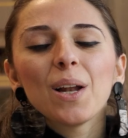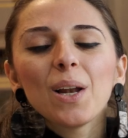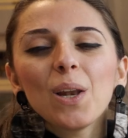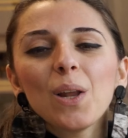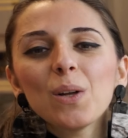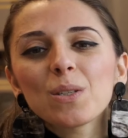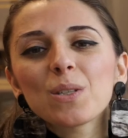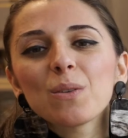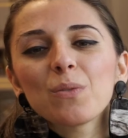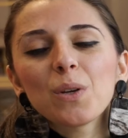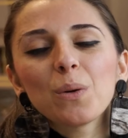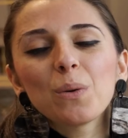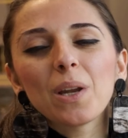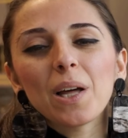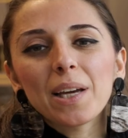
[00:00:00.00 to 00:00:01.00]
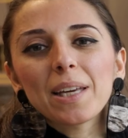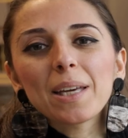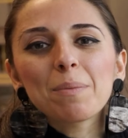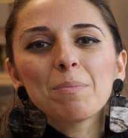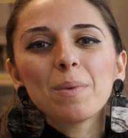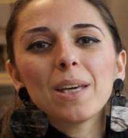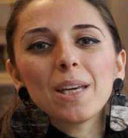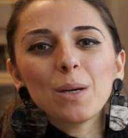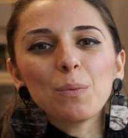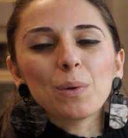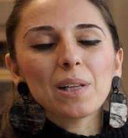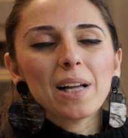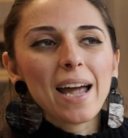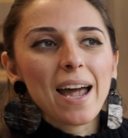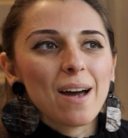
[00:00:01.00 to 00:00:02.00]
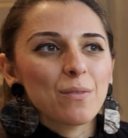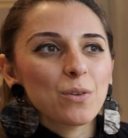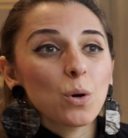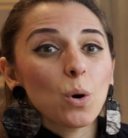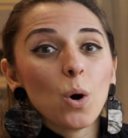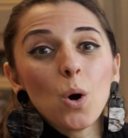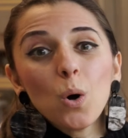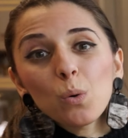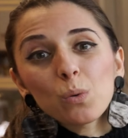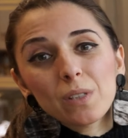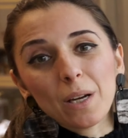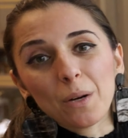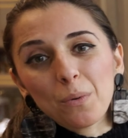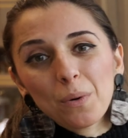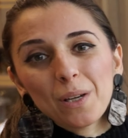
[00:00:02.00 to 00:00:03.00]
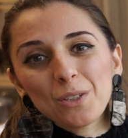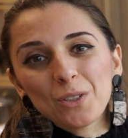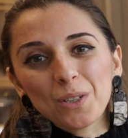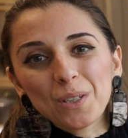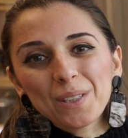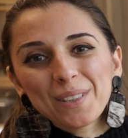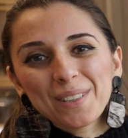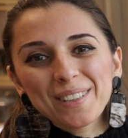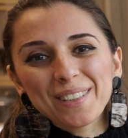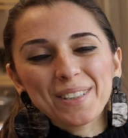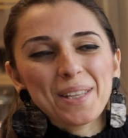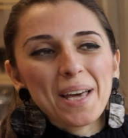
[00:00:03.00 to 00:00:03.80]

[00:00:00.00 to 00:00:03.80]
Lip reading: Lots of you, like me, will have your old decorations